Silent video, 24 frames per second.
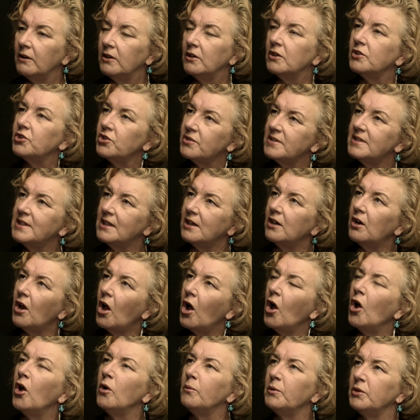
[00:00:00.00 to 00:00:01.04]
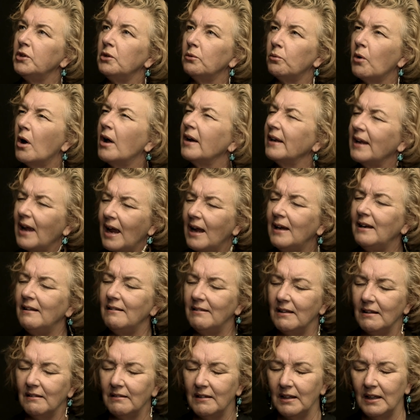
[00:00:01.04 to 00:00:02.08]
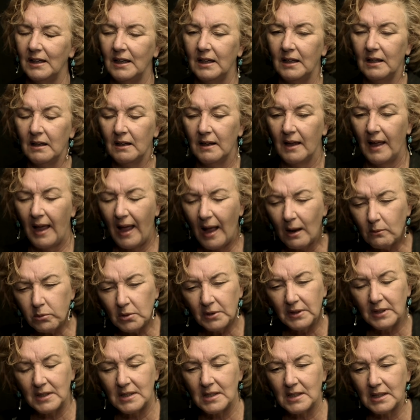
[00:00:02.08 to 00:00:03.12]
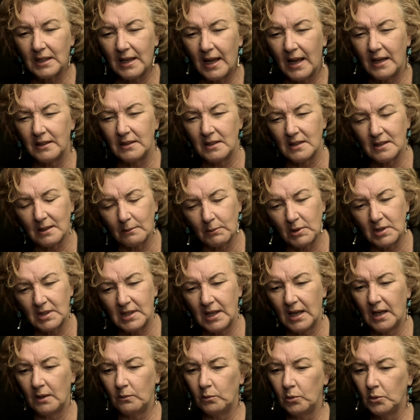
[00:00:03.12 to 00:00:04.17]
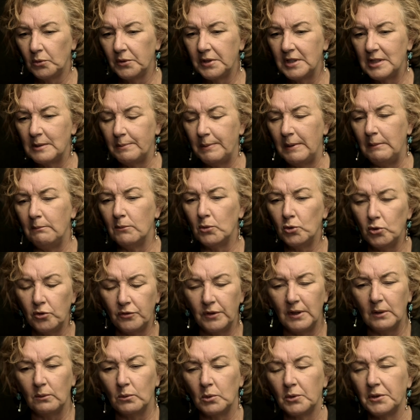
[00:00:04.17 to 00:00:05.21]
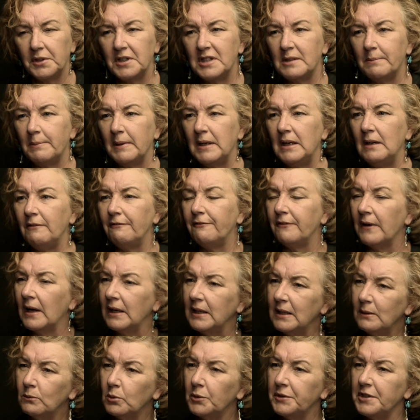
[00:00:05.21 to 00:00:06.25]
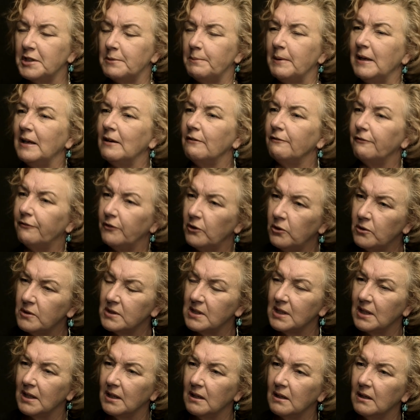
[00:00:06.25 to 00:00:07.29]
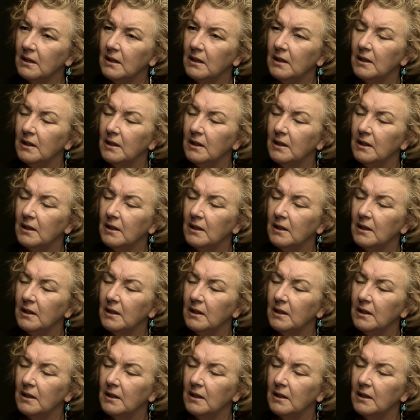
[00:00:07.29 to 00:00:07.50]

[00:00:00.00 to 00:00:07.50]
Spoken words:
Because you sit at home when you're writing anything thinking, how will this land in someone's head? Will this be moving? Will this be funny? Will this be confusing?